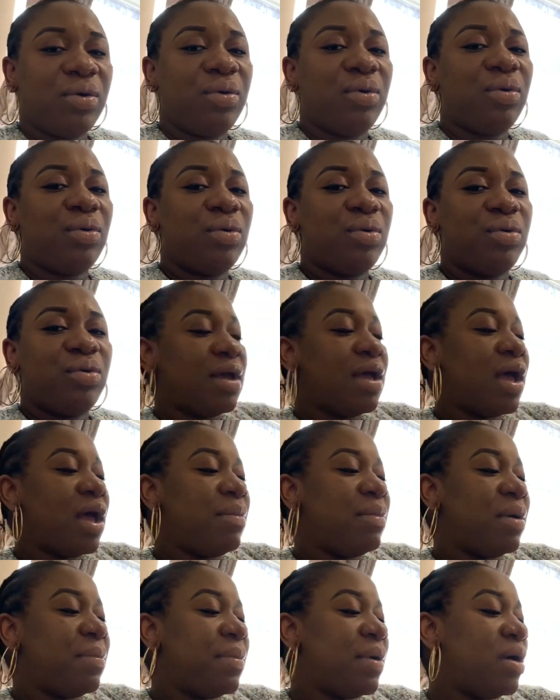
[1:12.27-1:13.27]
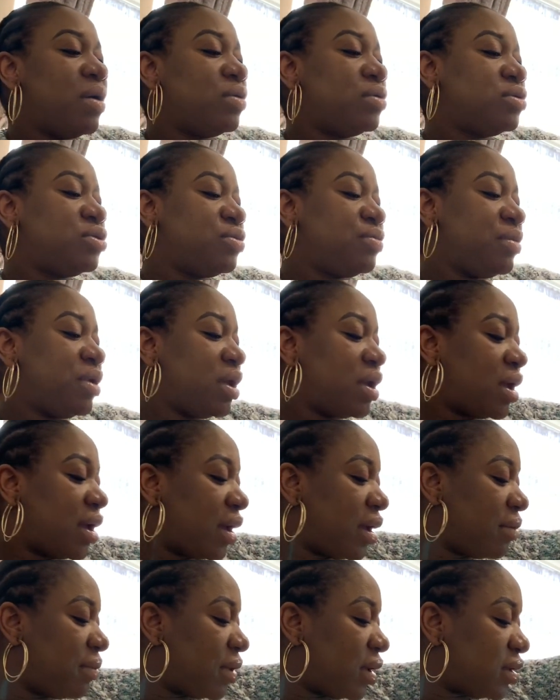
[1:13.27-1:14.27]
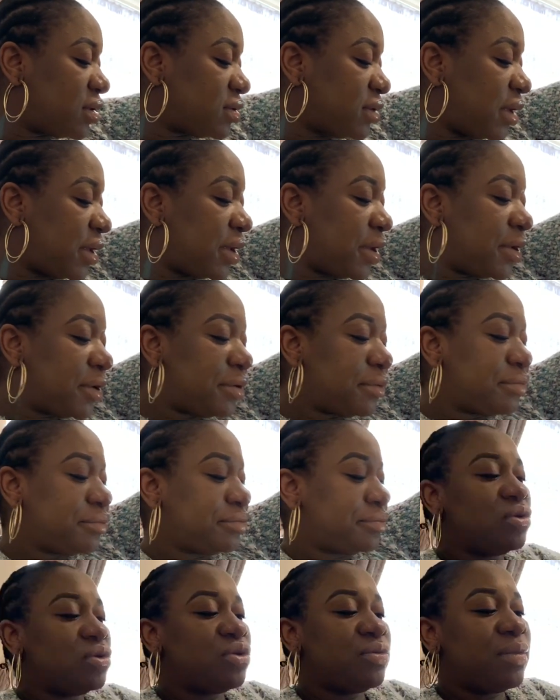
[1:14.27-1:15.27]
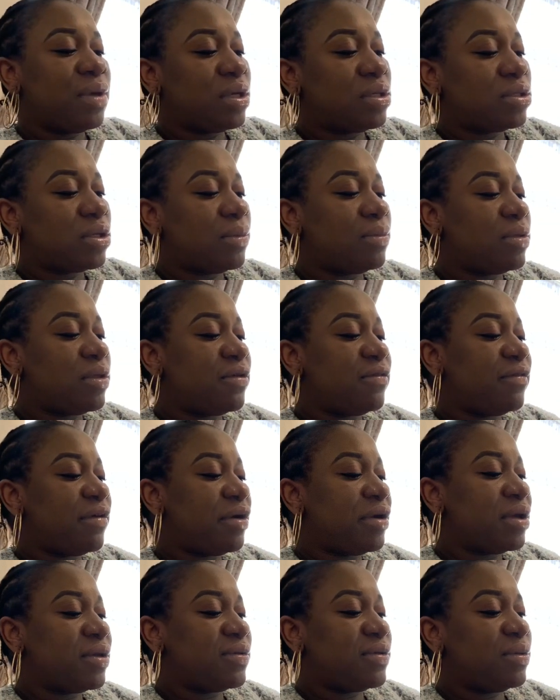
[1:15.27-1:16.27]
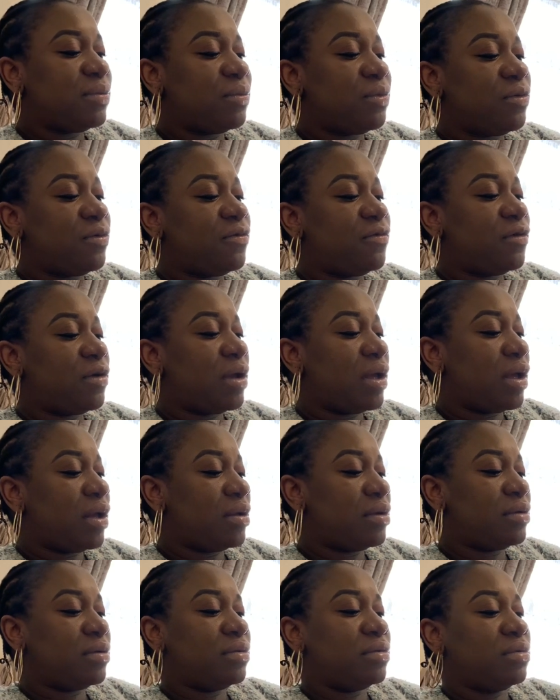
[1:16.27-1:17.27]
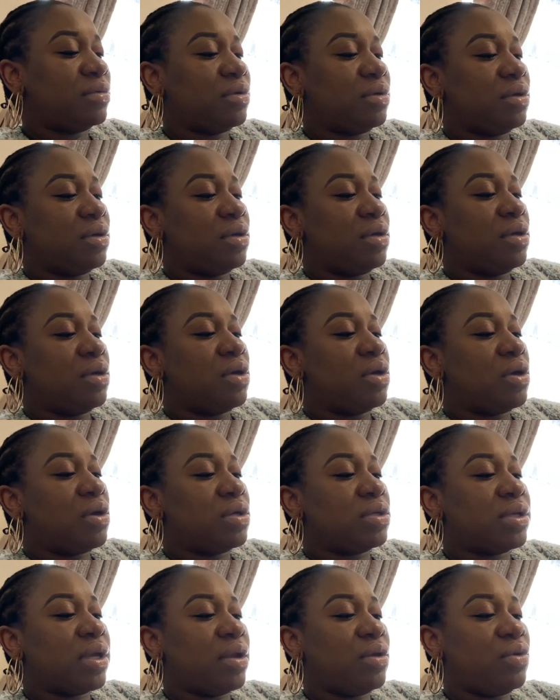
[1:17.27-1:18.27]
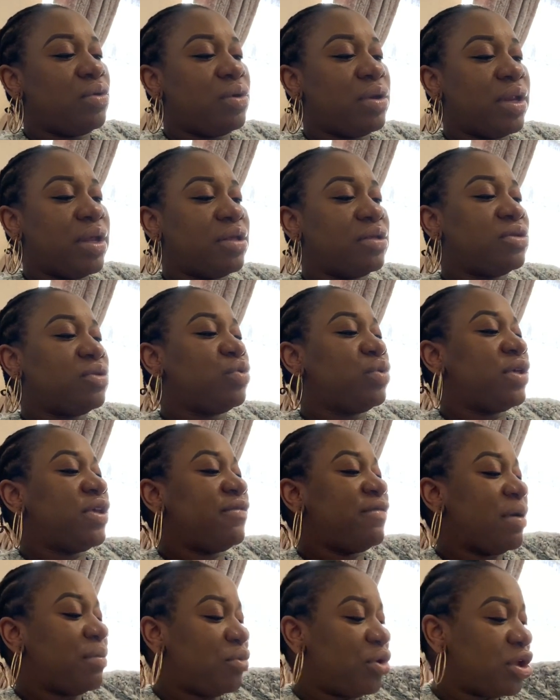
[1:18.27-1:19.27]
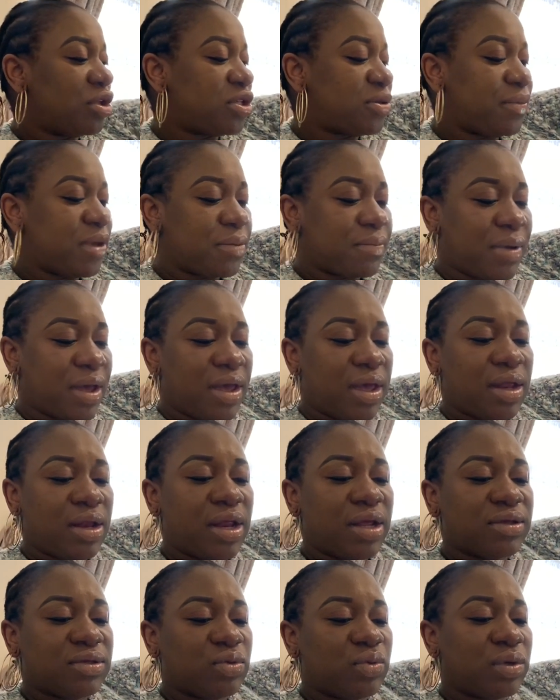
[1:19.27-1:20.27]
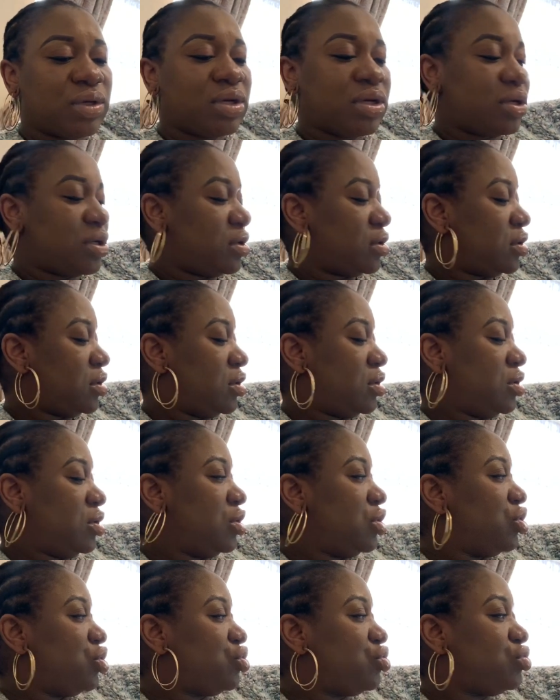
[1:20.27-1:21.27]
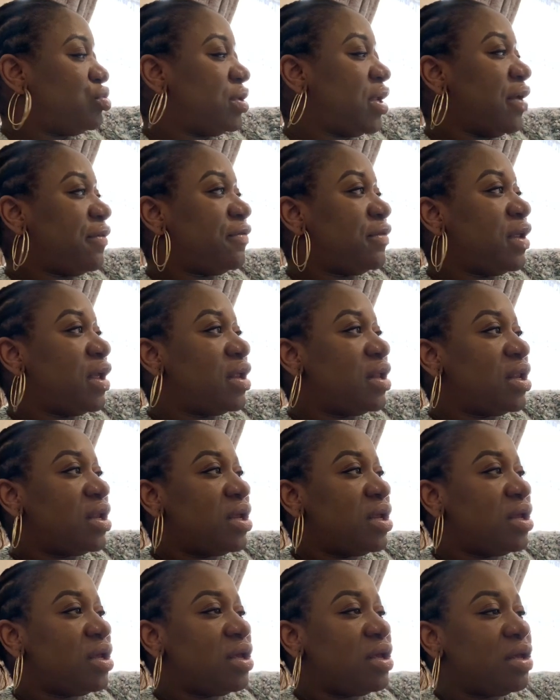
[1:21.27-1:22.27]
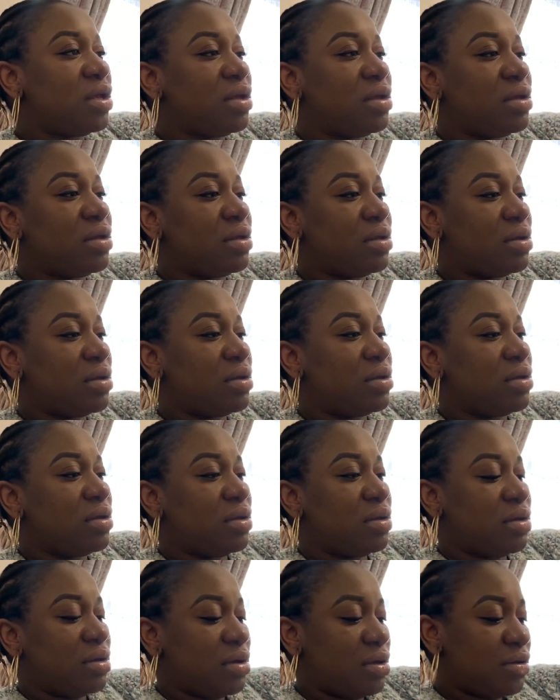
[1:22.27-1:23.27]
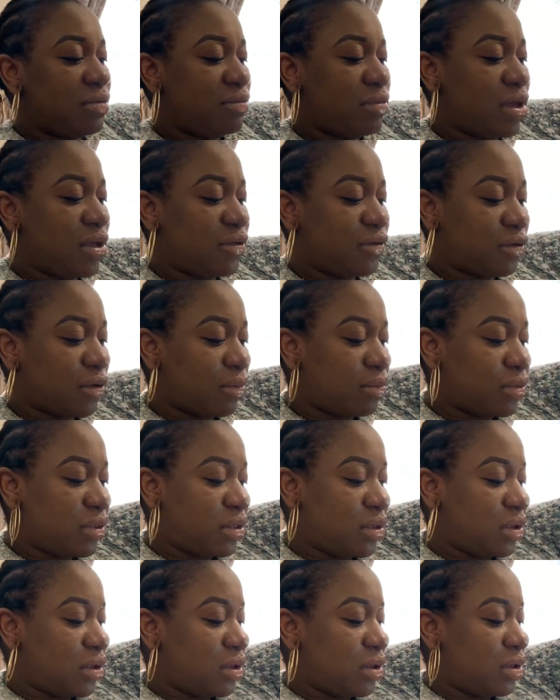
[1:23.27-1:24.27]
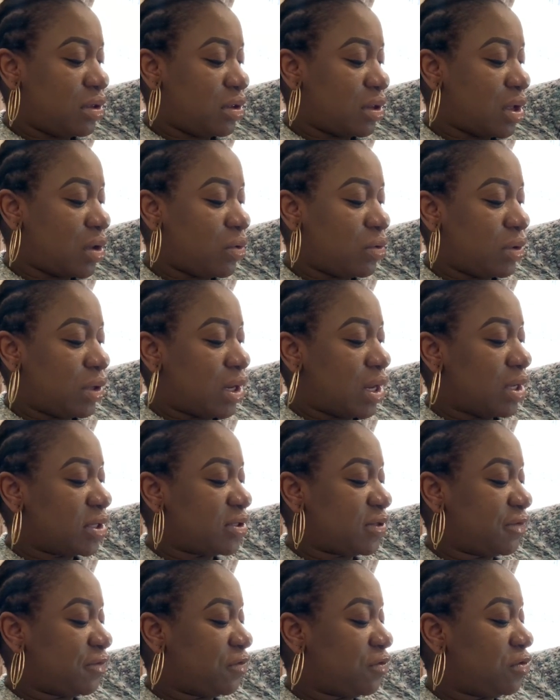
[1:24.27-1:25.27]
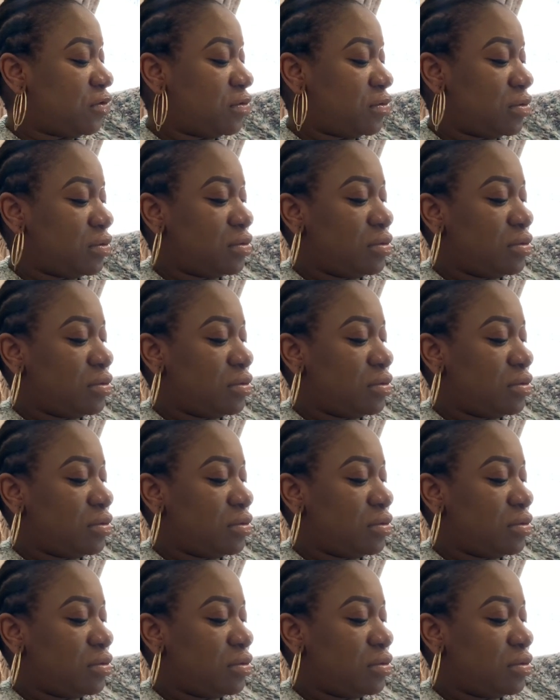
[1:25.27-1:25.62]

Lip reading: home. I'm about to make Kaima's hair, to make something very simple for her, because I know next week, if I'm going to make my hair next week, she'll definitely make something that will last for